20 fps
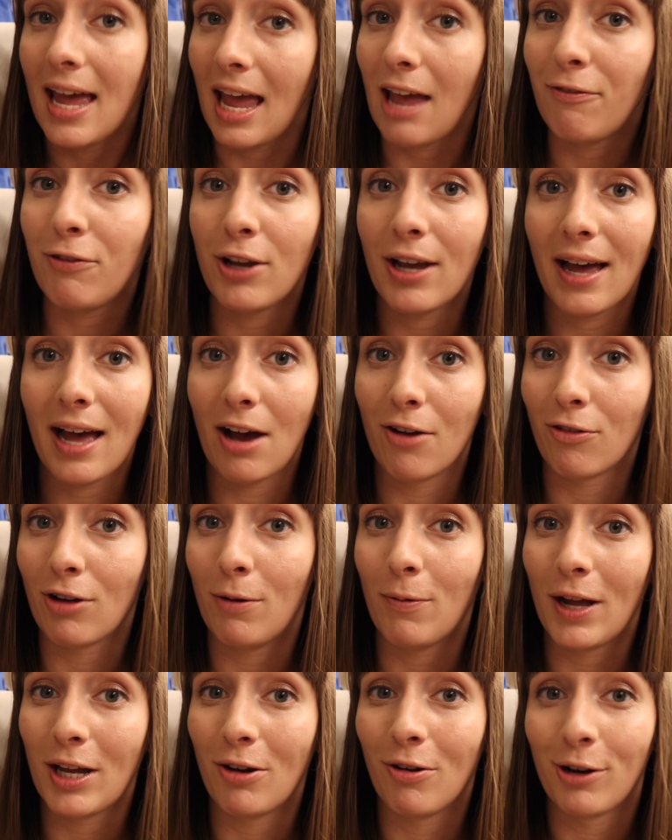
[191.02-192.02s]
if you get
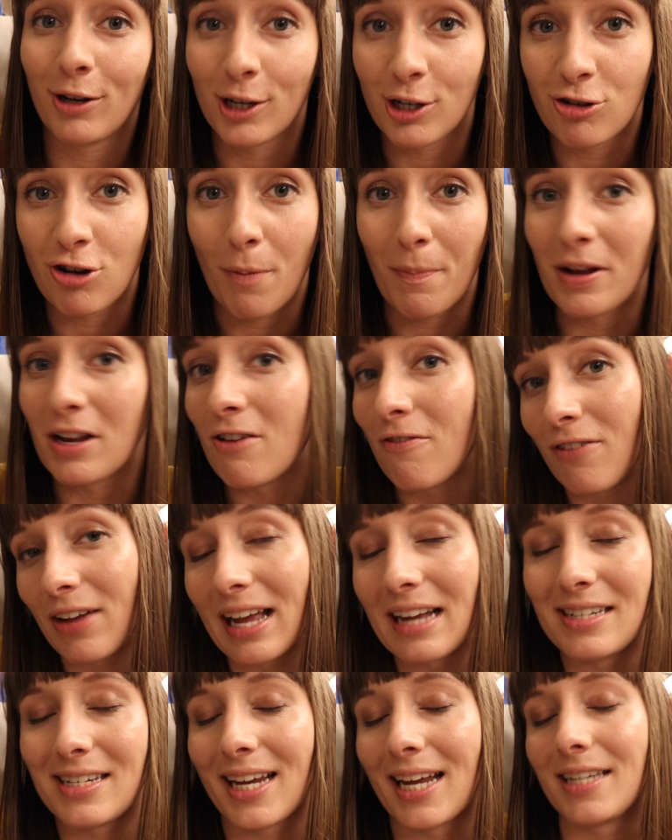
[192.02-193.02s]
hungry while you're on your trip and you
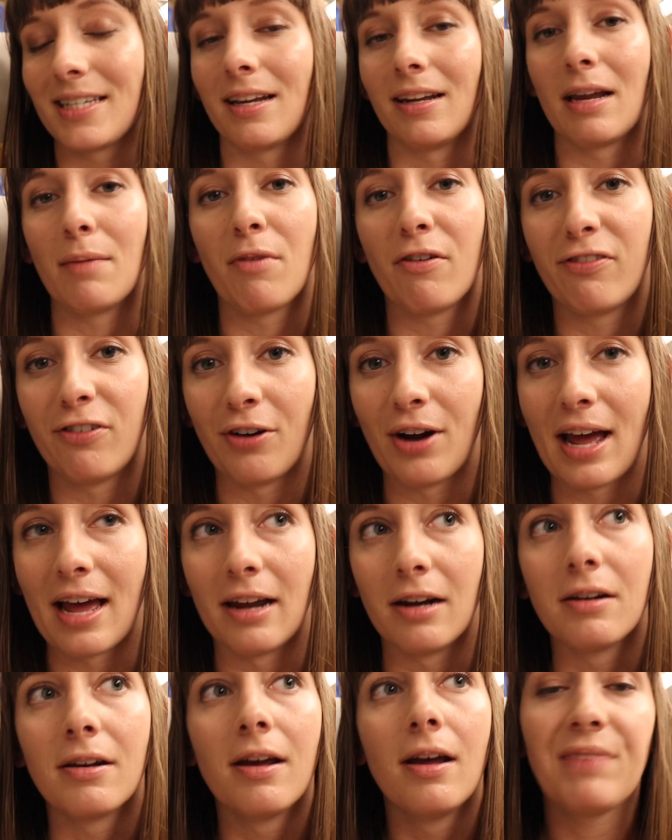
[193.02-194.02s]
forget to get something
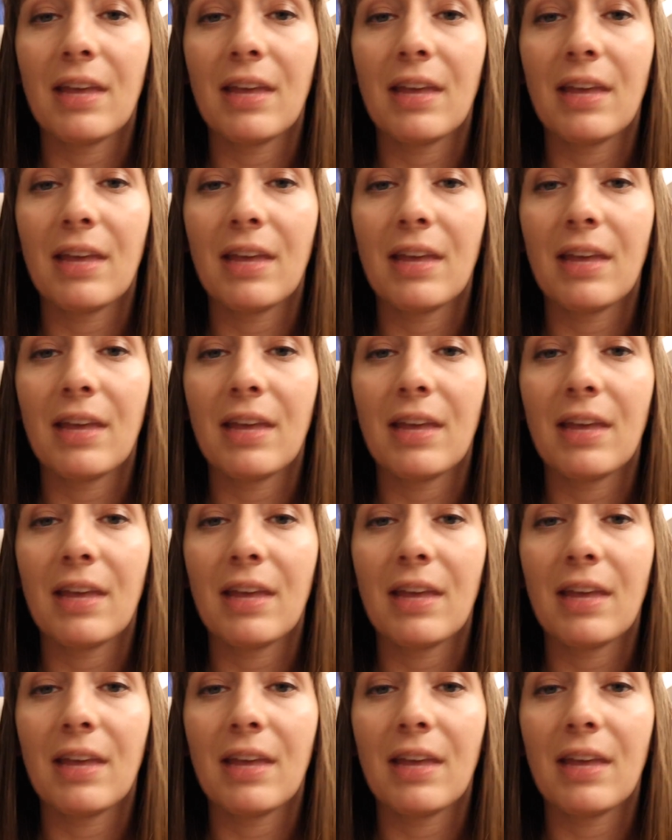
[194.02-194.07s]
beforehand.